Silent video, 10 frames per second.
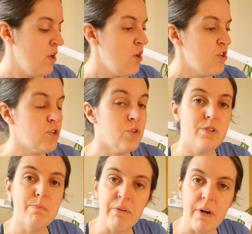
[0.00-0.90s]
shawl
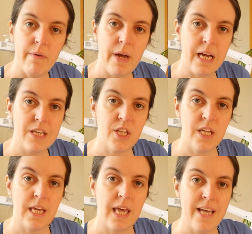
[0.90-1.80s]
tomorrow and
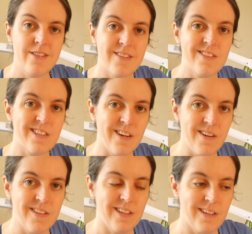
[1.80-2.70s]
actually get
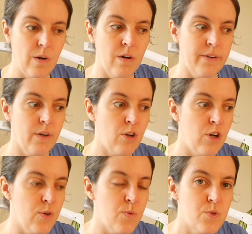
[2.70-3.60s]
started on
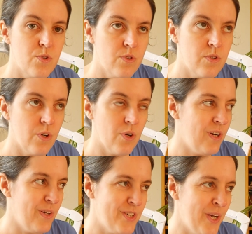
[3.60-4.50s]

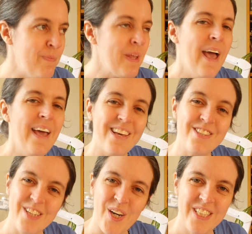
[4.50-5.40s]
get
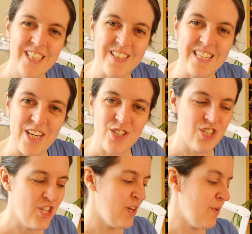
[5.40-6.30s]
started on section
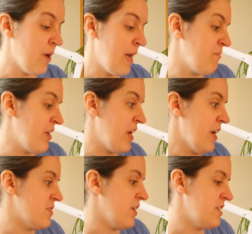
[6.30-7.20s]
2. I am very
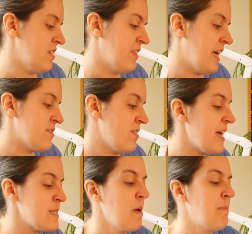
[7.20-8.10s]
excited for that. So that
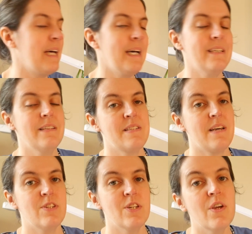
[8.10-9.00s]
is my plan this
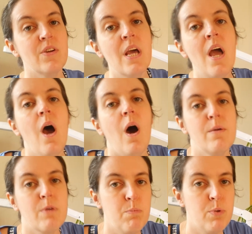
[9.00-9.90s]
afternoon. I'm
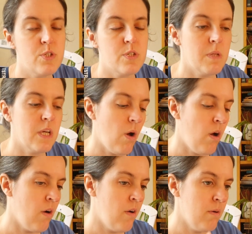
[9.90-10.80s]
going to put something
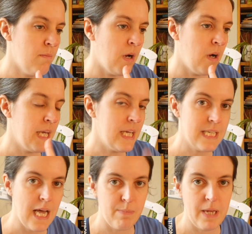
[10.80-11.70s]
on my
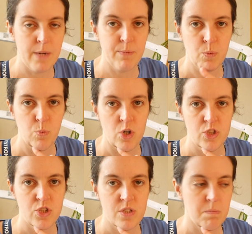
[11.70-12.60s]
tablet. I'm going to
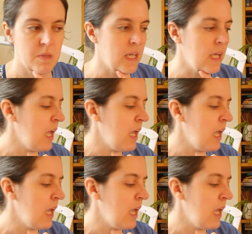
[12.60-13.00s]
watch something.